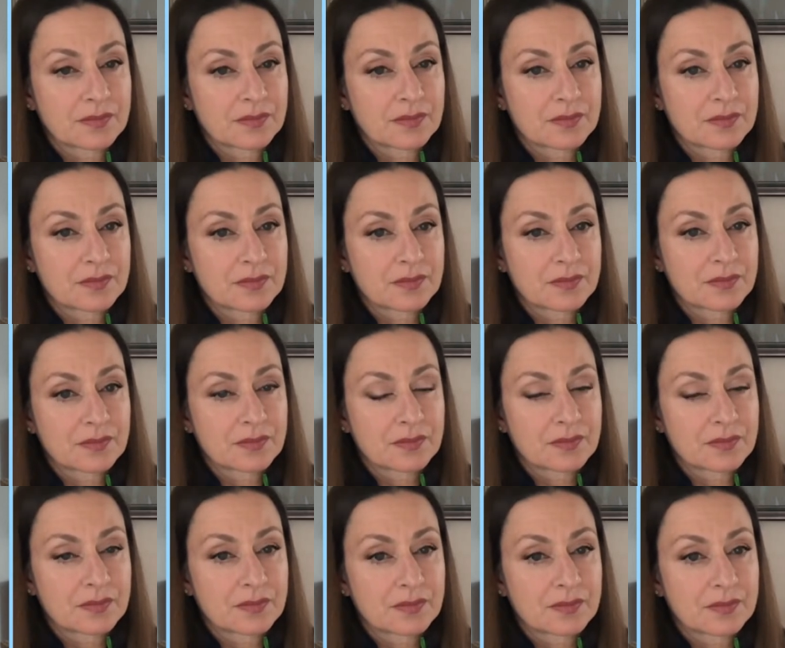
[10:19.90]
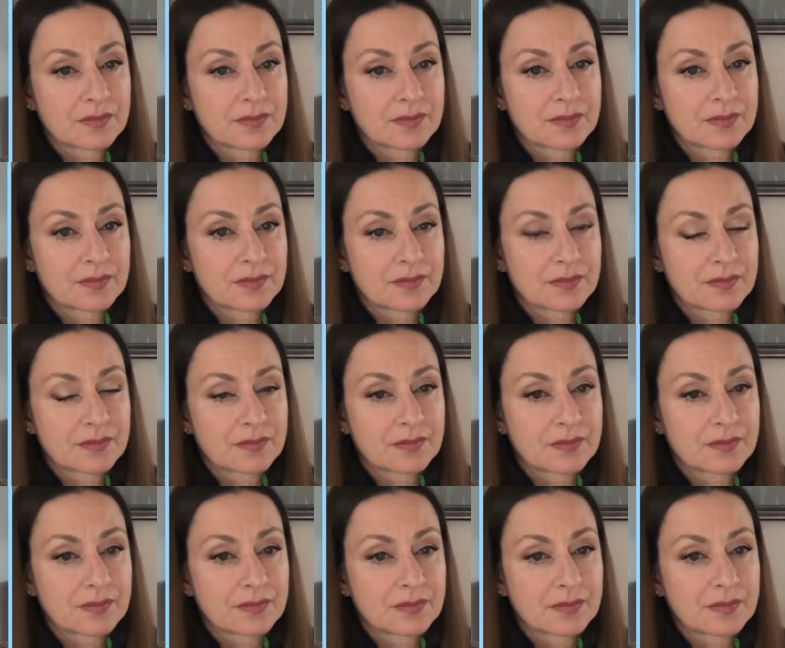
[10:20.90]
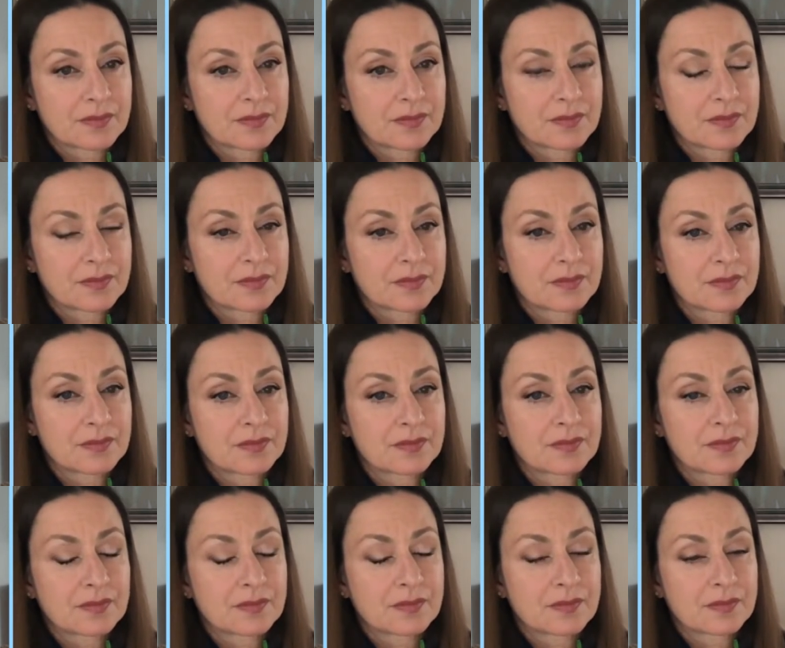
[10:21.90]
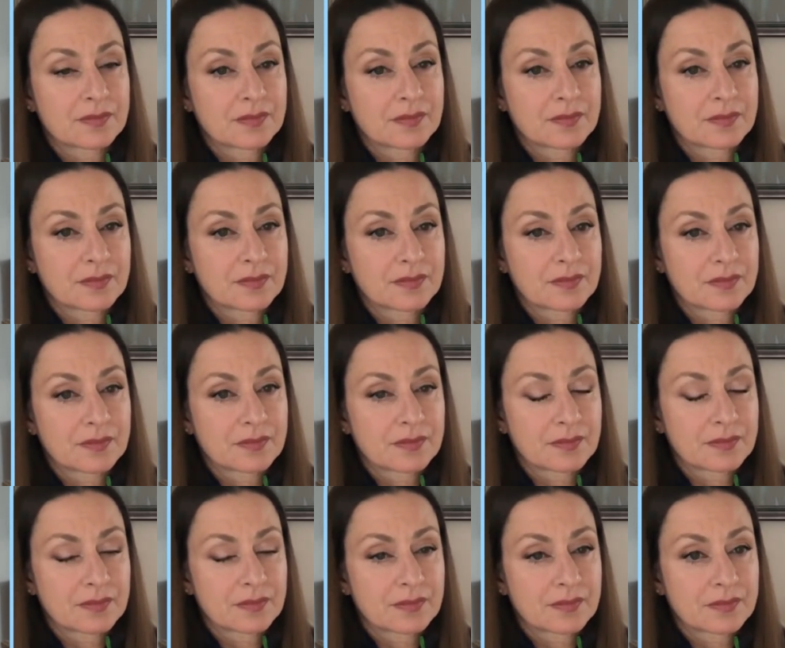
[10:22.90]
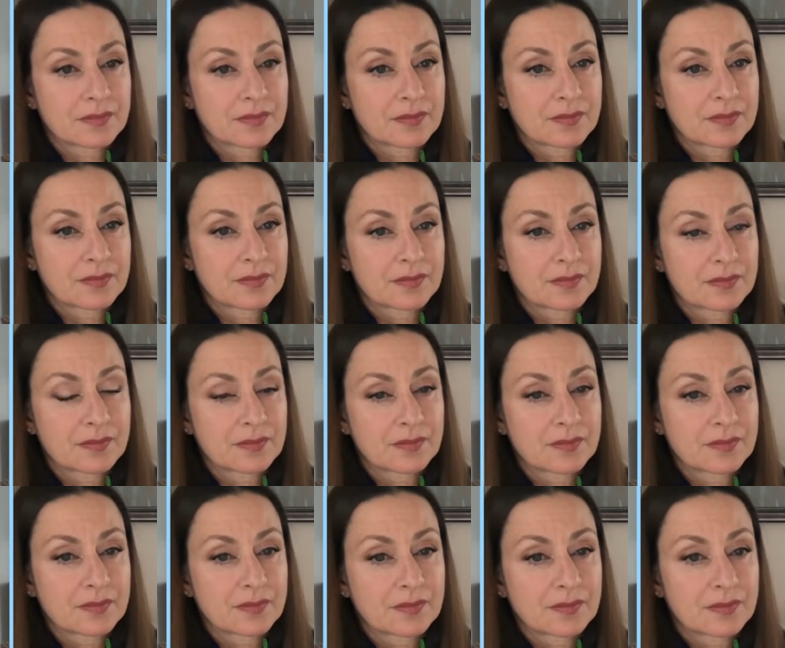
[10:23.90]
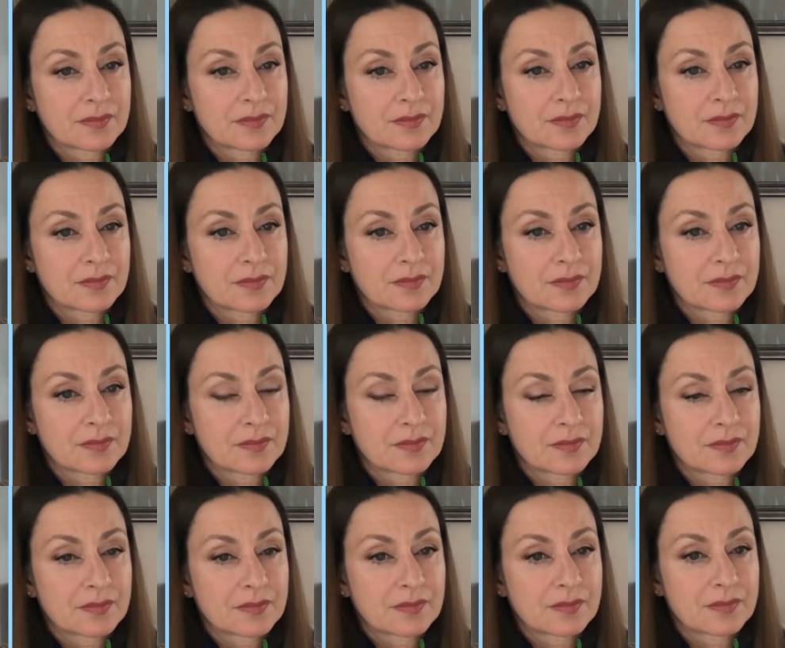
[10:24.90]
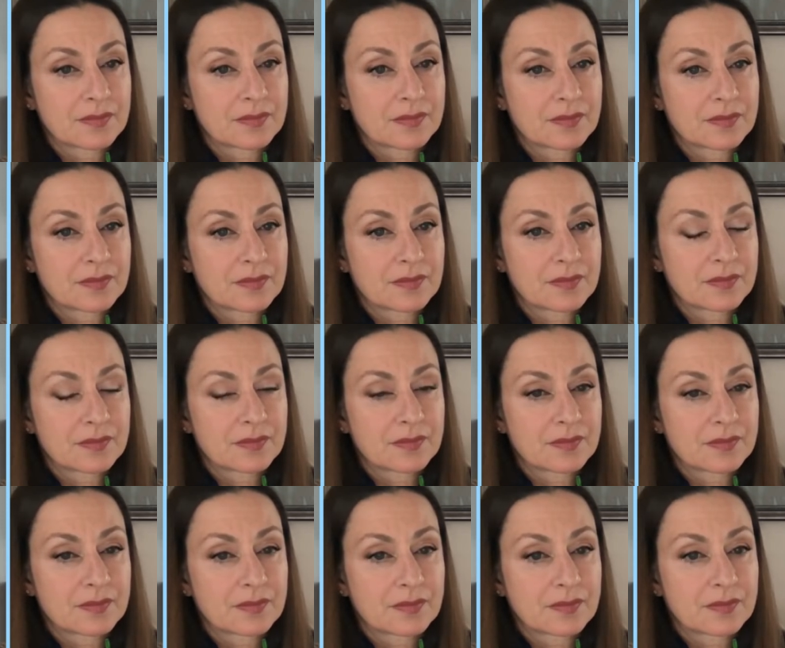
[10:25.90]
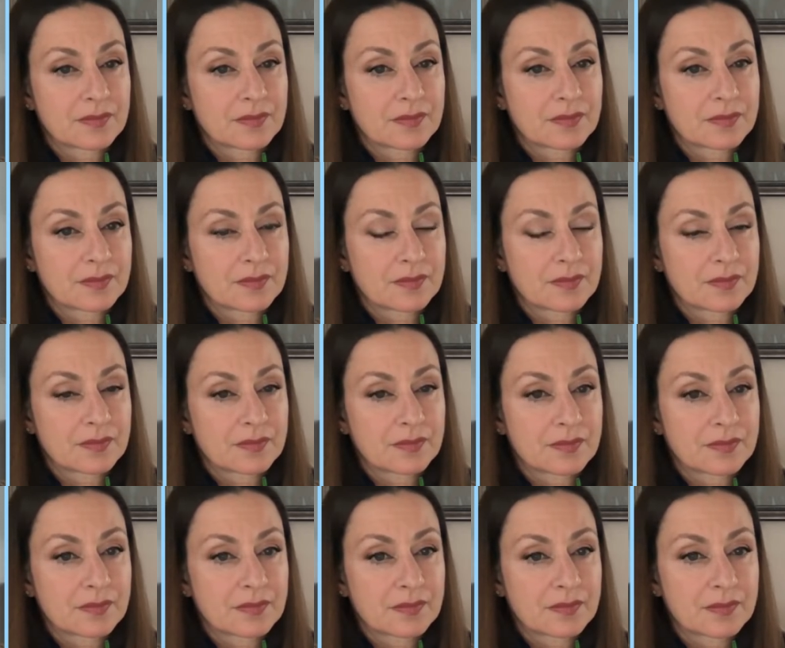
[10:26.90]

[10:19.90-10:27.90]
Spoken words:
[no speech]